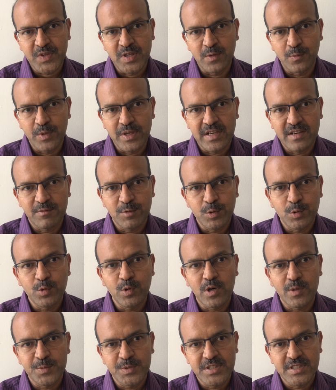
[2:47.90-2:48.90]
And we have two
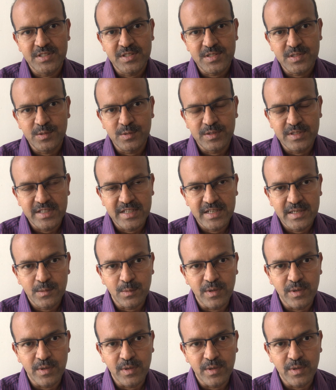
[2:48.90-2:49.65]
options to treat.